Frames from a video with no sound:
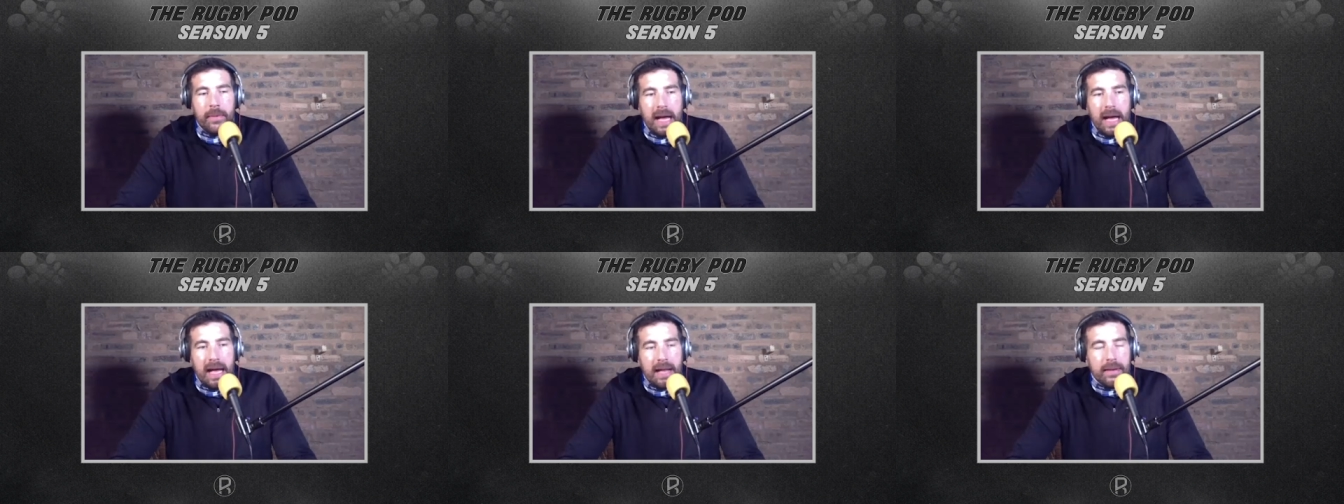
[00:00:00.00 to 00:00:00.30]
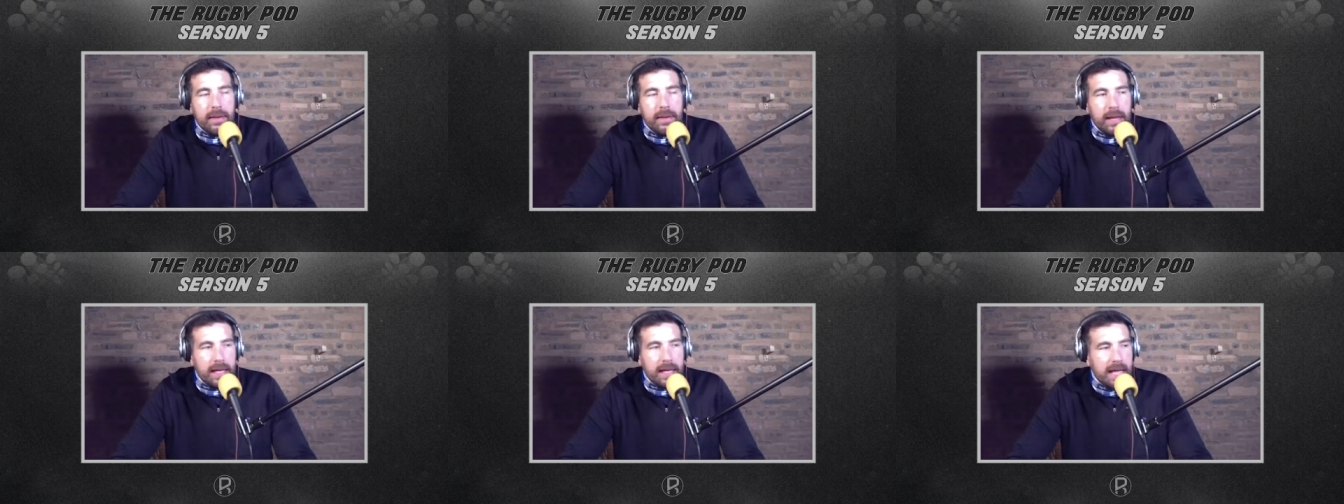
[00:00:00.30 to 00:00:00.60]

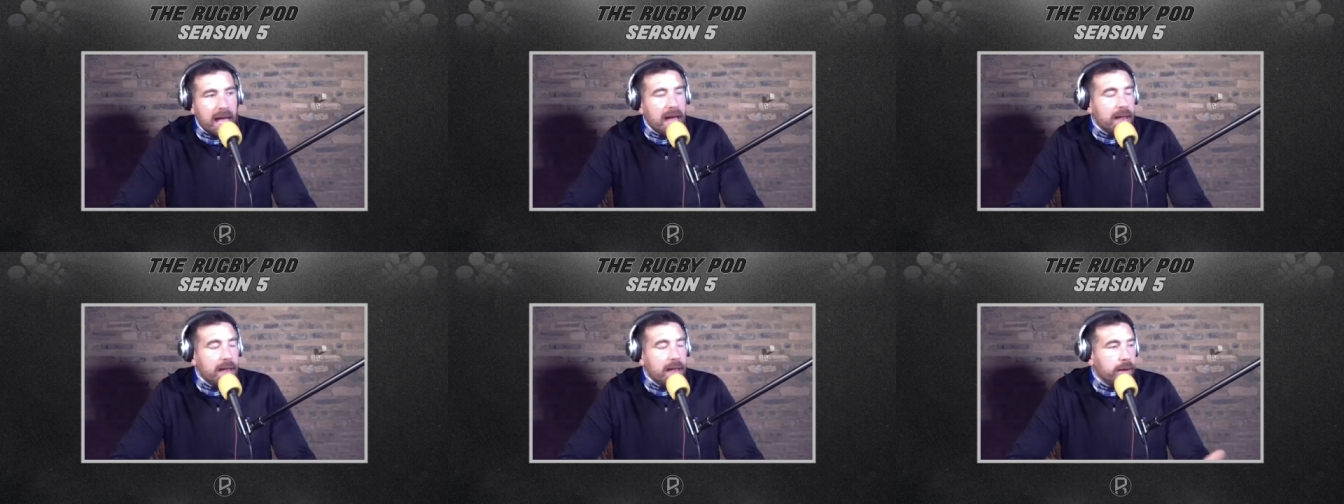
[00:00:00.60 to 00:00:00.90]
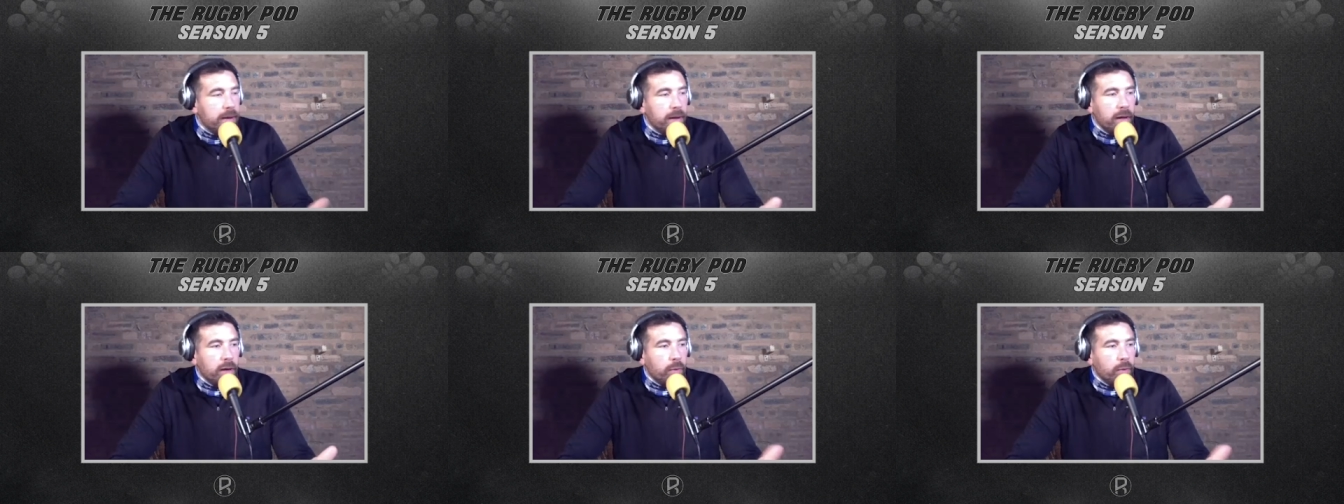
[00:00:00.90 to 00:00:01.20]
And
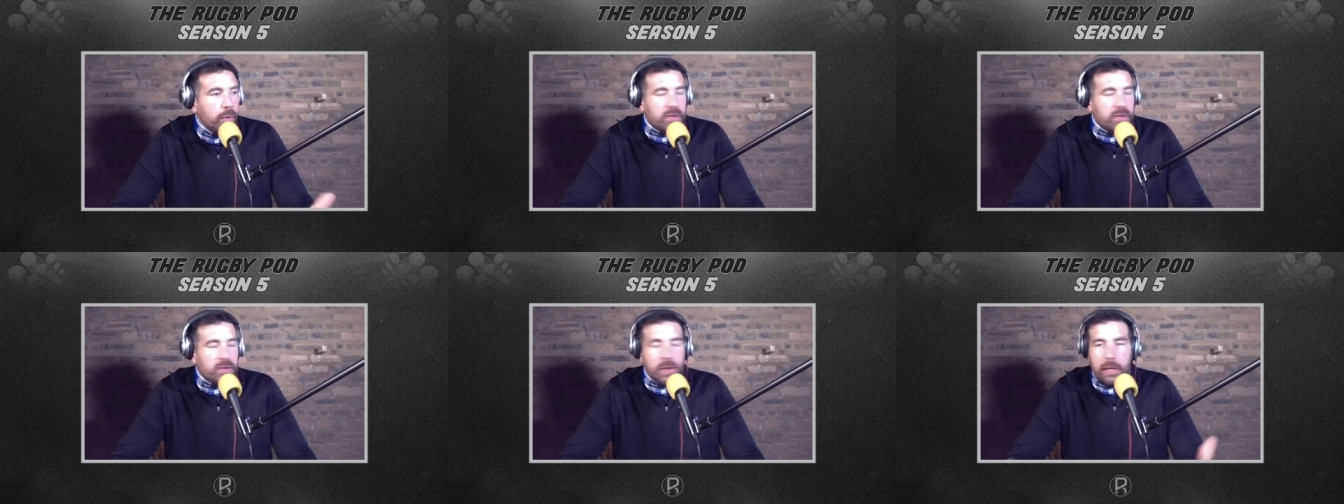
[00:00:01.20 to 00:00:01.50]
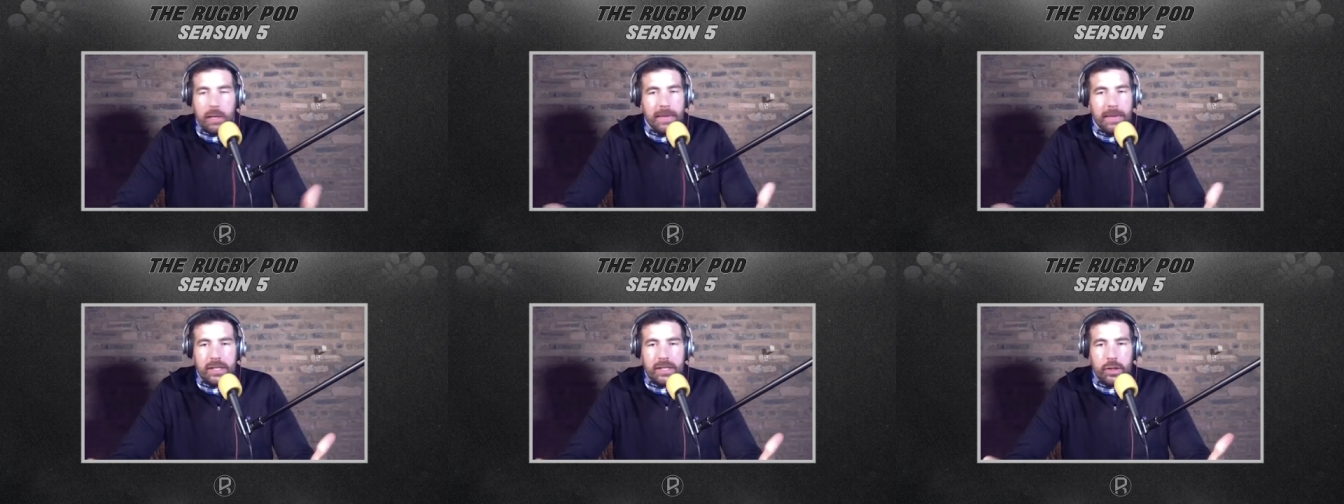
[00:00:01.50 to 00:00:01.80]
again, we've spoken
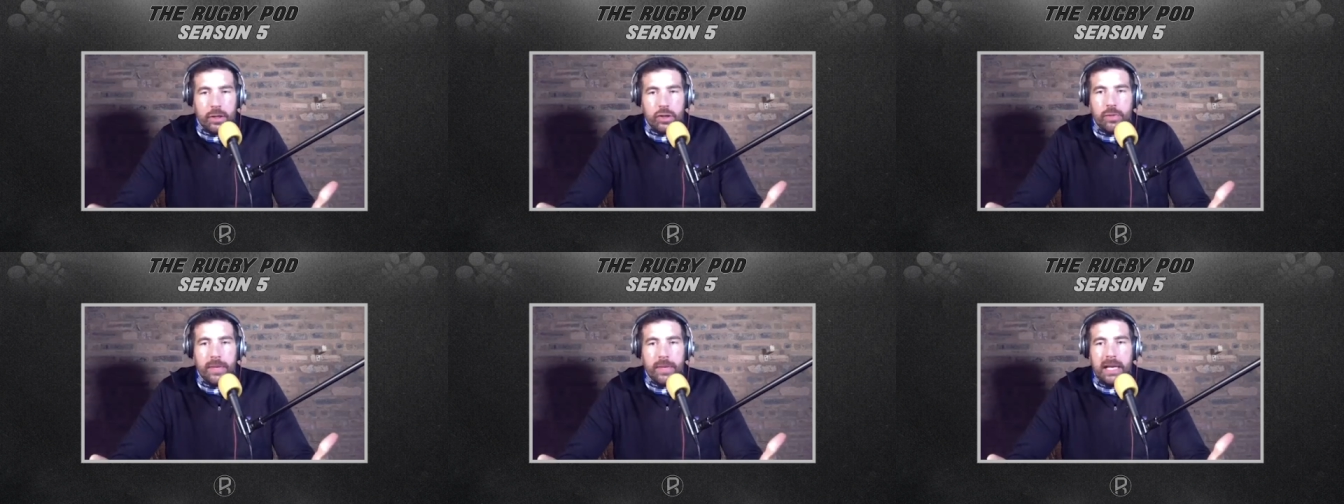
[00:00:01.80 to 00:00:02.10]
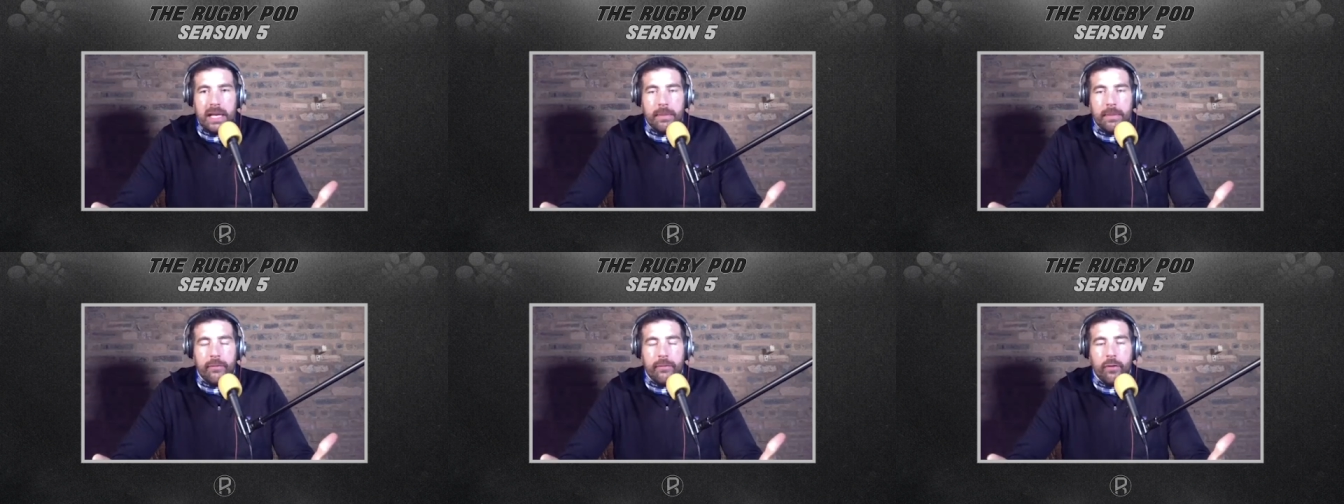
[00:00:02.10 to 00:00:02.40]
about social
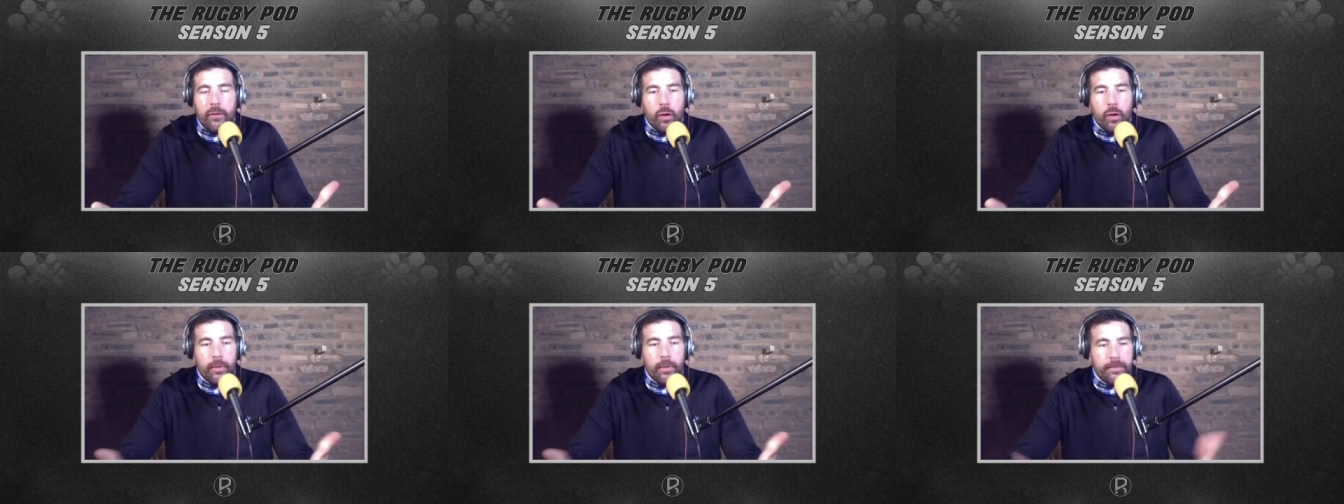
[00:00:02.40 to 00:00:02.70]
media before.